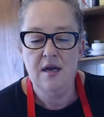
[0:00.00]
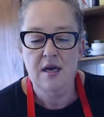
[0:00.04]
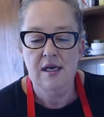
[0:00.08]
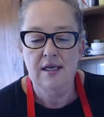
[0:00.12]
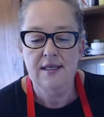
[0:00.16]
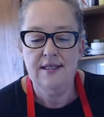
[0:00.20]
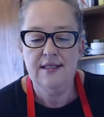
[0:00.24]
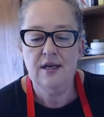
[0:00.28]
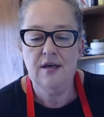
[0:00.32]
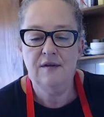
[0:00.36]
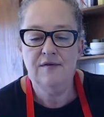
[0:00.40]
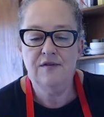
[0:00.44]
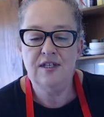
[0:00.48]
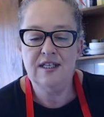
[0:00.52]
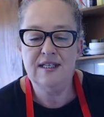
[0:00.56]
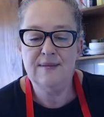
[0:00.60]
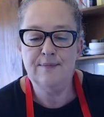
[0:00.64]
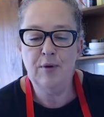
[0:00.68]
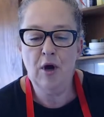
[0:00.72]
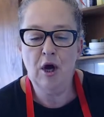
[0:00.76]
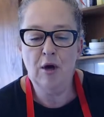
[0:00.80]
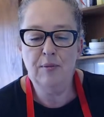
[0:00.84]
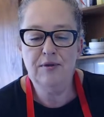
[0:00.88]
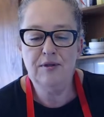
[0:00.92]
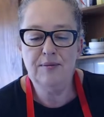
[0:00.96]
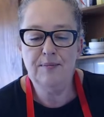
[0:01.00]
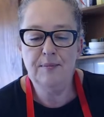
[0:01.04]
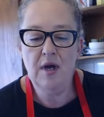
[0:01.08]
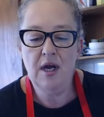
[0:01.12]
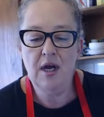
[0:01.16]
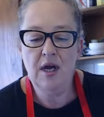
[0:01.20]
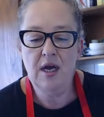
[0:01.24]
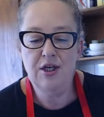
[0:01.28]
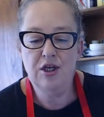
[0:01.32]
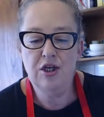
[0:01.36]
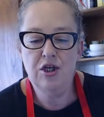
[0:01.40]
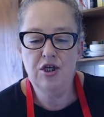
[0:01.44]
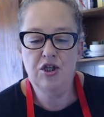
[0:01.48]
So I've just popped
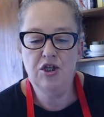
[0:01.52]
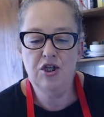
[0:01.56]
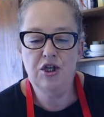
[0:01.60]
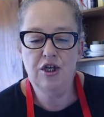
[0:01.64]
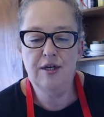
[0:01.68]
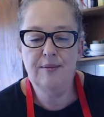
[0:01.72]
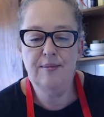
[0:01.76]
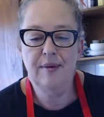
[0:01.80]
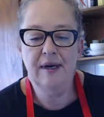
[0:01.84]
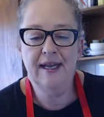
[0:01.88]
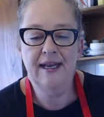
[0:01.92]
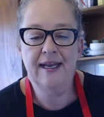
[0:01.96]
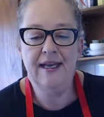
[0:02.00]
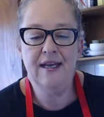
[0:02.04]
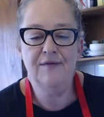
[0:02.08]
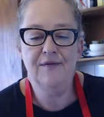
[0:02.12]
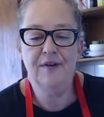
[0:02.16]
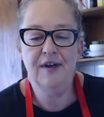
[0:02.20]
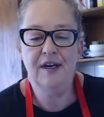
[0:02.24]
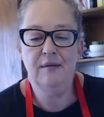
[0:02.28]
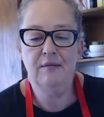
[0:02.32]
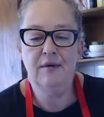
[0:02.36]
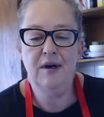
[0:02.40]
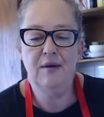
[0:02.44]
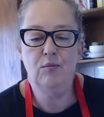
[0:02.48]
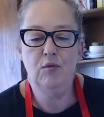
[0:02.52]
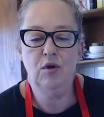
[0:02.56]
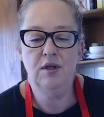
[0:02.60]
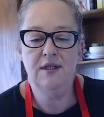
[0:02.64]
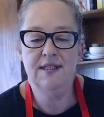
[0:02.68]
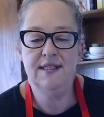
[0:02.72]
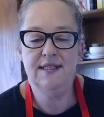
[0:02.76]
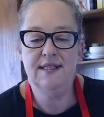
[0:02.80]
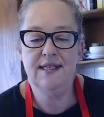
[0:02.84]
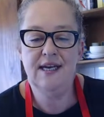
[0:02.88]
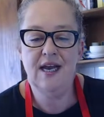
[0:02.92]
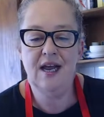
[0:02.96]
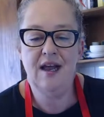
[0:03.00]
my YouTube link if anyone
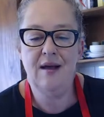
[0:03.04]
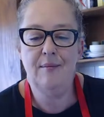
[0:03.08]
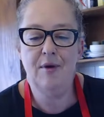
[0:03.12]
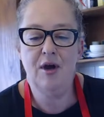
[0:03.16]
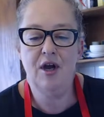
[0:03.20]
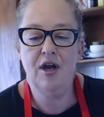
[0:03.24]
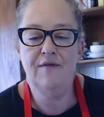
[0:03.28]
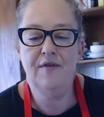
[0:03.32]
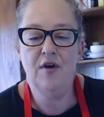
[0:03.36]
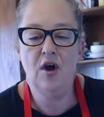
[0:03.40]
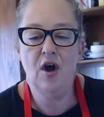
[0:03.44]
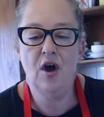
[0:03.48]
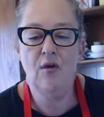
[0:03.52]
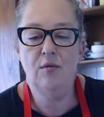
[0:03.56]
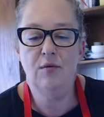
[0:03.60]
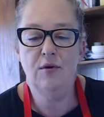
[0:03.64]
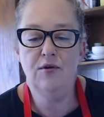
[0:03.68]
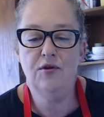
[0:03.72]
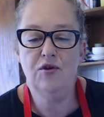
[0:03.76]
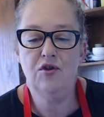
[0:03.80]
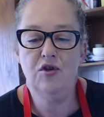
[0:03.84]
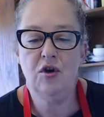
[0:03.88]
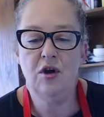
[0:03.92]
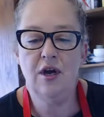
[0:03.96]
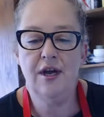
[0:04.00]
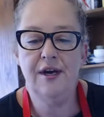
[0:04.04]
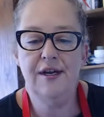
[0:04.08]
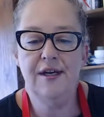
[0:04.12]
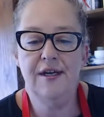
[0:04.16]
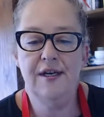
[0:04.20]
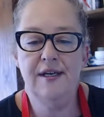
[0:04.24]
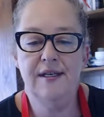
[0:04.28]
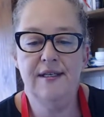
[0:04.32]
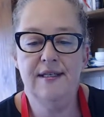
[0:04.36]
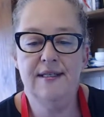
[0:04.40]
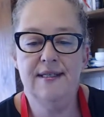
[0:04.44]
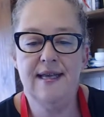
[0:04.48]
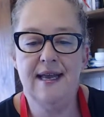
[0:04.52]
wants to come over. I will try
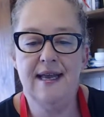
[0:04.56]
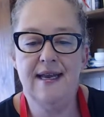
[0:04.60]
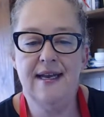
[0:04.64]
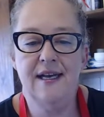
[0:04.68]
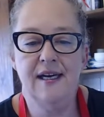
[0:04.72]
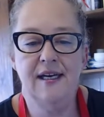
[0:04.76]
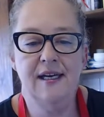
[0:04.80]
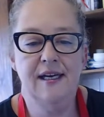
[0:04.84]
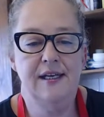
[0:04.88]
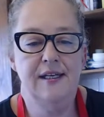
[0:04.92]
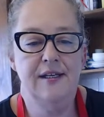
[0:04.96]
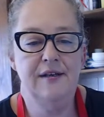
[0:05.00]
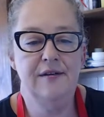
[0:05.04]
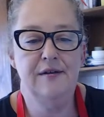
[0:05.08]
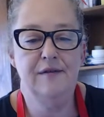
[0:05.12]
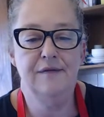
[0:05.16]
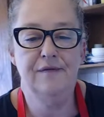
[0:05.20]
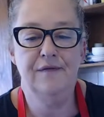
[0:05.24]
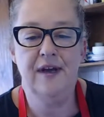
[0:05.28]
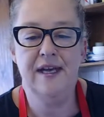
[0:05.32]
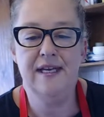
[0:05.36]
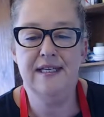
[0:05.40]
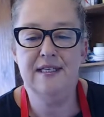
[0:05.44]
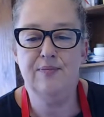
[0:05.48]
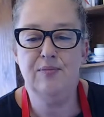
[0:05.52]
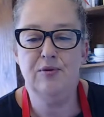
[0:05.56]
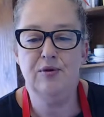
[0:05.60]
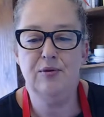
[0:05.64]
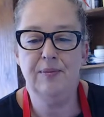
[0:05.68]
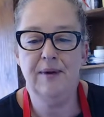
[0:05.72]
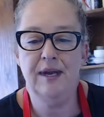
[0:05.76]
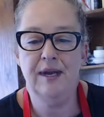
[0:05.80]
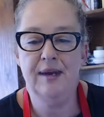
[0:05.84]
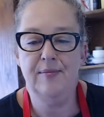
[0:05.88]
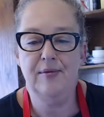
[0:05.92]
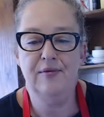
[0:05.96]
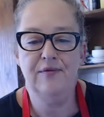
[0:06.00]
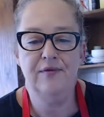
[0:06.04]
to say g'day to the Facebook
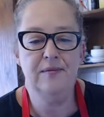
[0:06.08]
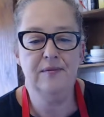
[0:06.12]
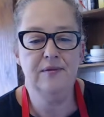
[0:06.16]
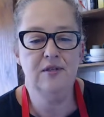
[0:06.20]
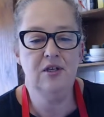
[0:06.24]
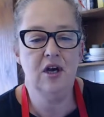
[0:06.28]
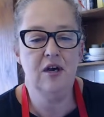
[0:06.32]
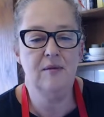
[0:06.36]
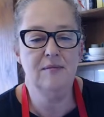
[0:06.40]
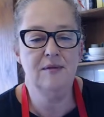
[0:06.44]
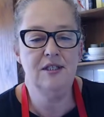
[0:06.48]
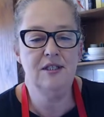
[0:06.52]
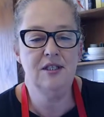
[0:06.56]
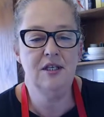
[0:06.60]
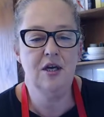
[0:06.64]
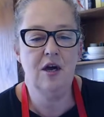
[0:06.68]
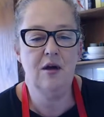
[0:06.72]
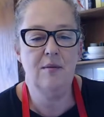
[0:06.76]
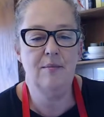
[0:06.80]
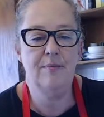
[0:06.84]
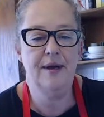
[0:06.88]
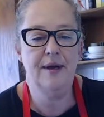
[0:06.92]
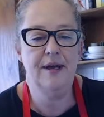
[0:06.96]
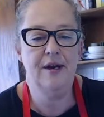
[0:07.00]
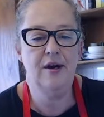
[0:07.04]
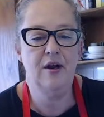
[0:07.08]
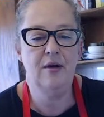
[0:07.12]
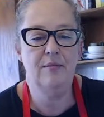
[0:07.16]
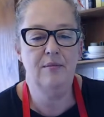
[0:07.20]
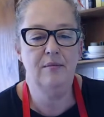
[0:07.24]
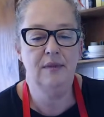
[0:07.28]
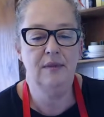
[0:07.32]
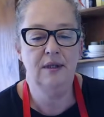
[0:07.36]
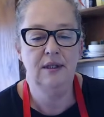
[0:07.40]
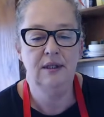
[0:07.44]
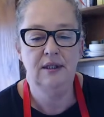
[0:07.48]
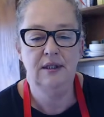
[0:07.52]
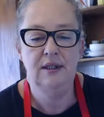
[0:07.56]
people from time to time, but
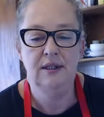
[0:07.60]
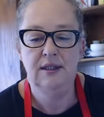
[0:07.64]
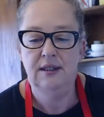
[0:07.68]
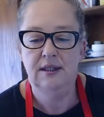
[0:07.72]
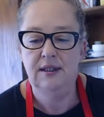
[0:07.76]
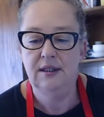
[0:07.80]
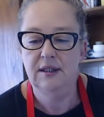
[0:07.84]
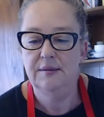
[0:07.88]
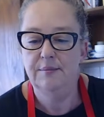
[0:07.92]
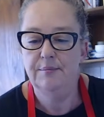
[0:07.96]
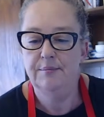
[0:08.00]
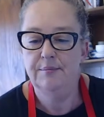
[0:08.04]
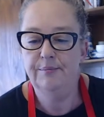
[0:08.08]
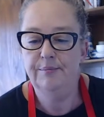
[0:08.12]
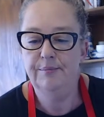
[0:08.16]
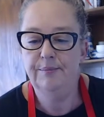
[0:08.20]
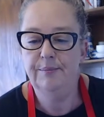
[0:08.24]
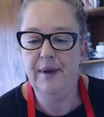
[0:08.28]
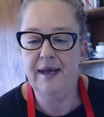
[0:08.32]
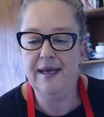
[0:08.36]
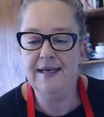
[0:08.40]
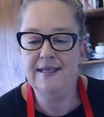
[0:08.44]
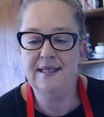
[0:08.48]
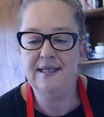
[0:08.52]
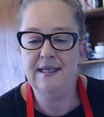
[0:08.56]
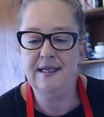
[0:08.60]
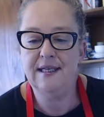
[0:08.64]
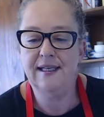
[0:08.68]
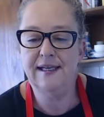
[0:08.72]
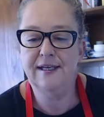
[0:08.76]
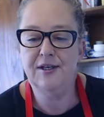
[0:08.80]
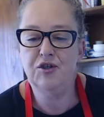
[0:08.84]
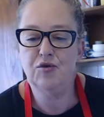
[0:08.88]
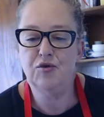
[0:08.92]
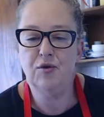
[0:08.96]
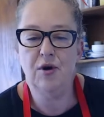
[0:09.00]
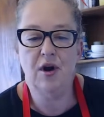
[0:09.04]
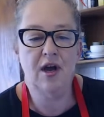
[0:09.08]
I'm
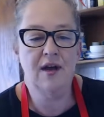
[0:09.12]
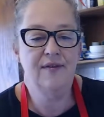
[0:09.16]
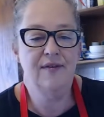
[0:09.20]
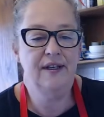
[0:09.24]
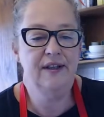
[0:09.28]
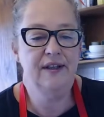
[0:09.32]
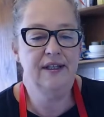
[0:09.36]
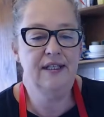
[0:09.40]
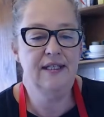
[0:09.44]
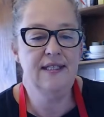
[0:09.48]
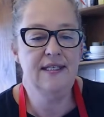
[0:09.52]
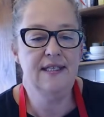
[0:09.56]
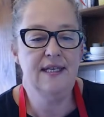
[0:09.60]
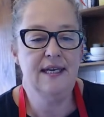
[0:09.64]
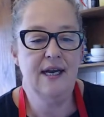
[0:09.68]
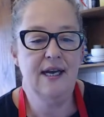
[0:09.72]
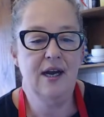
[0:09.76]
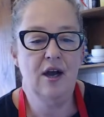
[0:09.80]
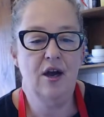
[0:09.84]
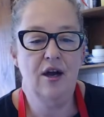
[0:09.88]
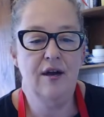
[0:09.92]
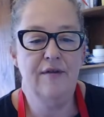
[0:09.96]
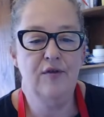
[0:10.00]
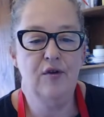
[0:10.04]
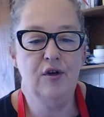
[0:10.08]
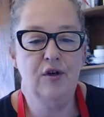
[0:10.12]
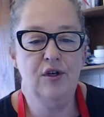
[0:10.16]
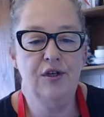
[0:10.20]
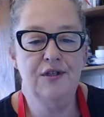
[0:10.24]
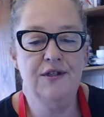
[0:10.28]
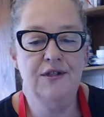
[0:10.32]
basically driving this thing over on